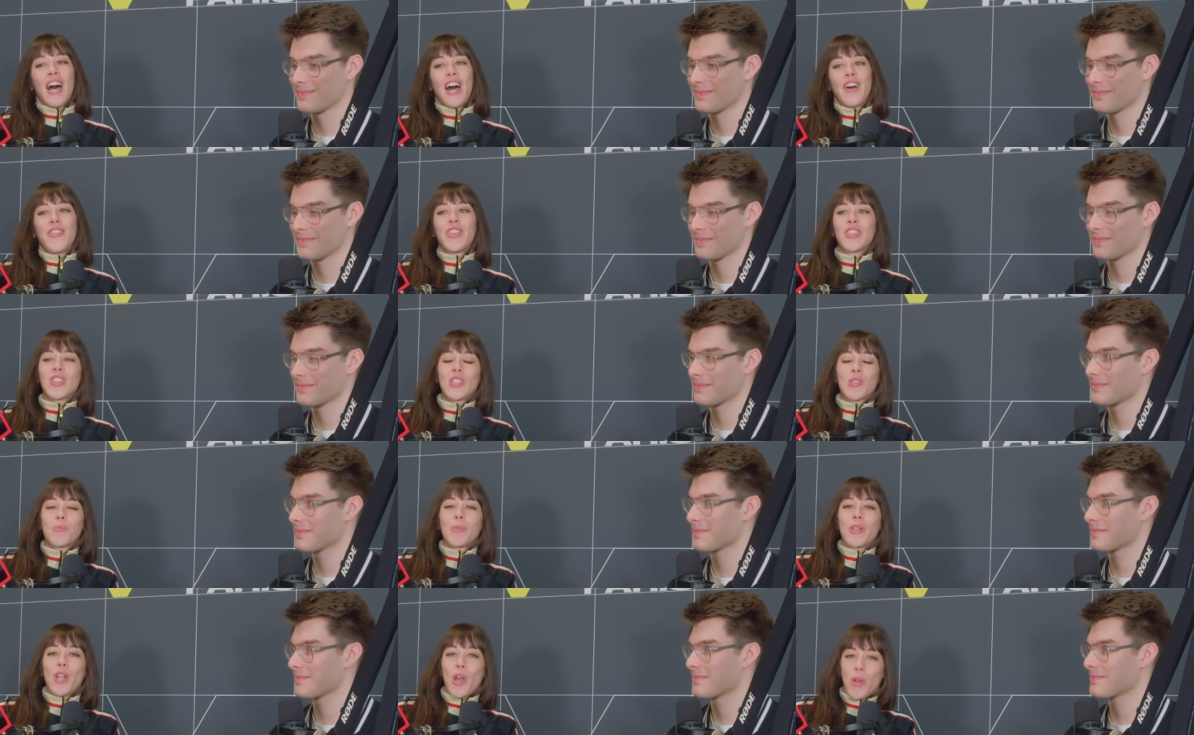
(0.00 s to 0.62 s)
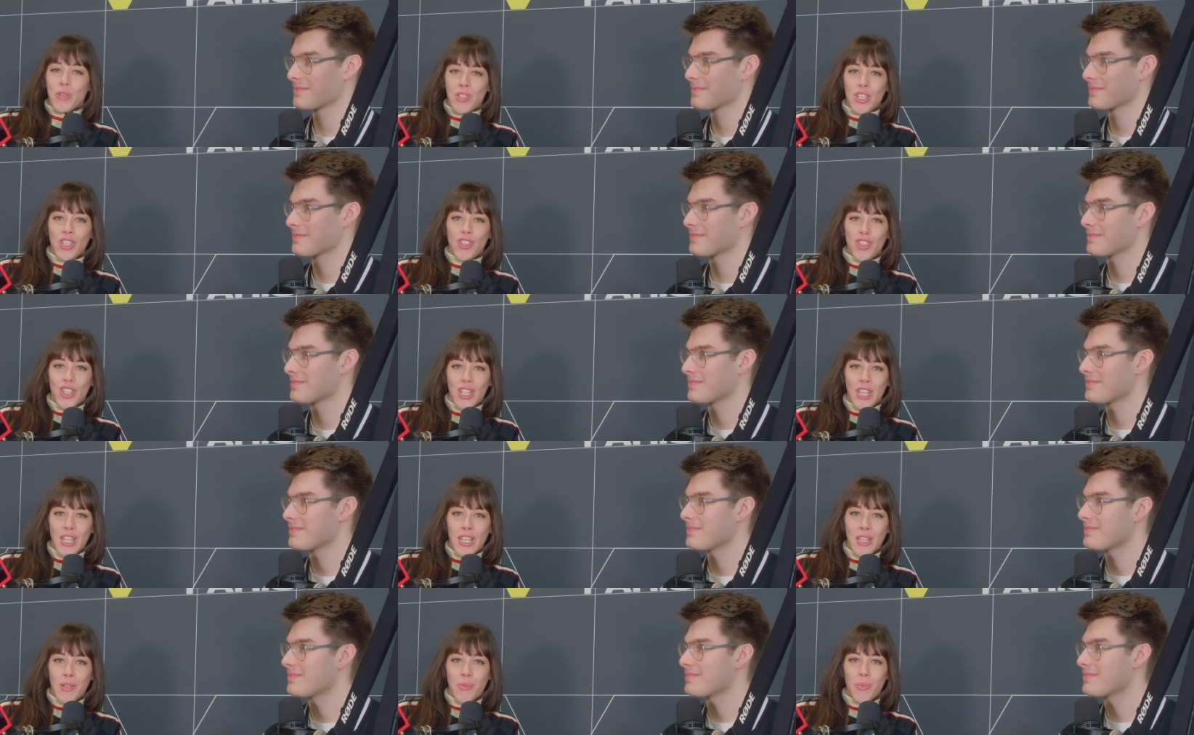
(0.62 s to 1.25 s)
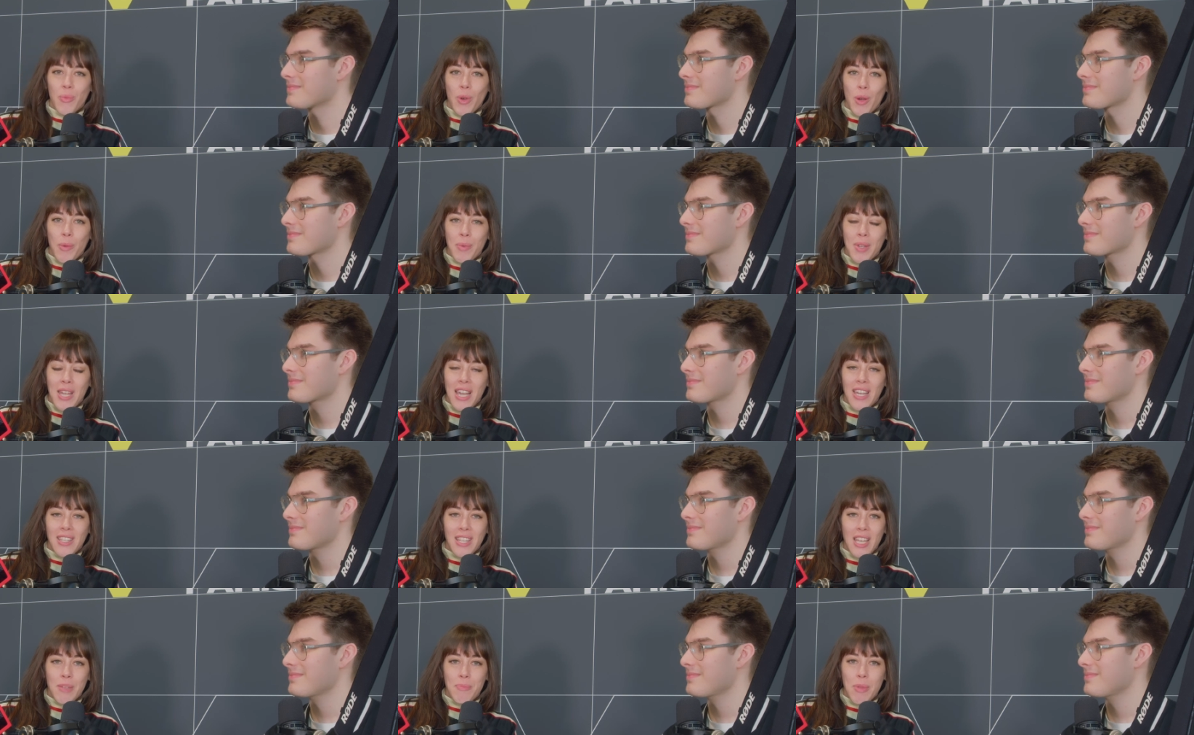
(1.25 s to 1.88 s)
Speaker 1: This has been OTG, where we
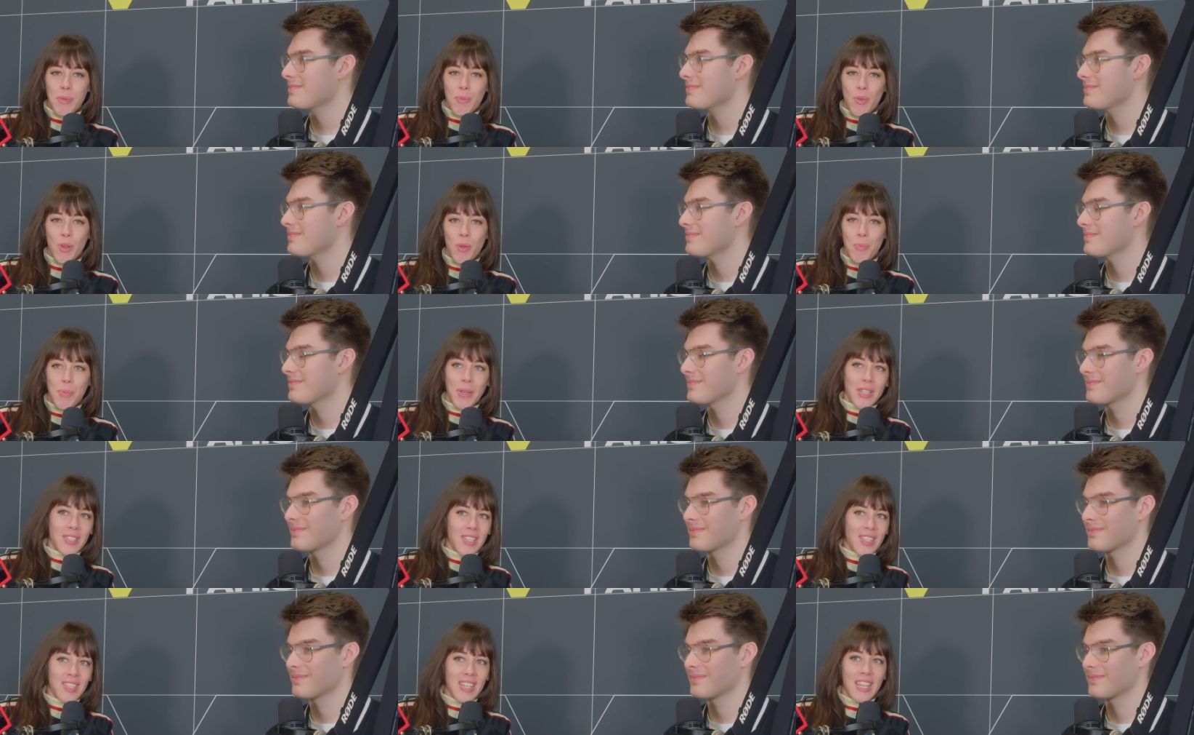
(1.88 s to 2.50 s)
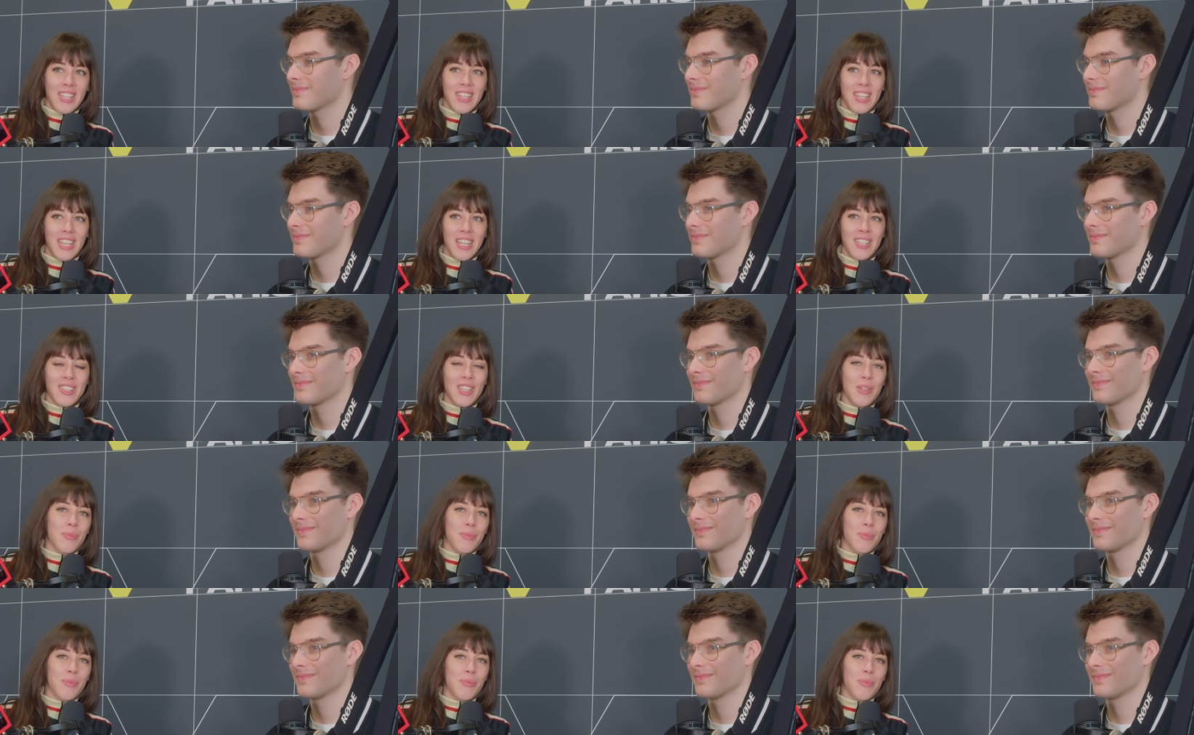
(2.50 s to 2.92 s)
highlight people, places, and things,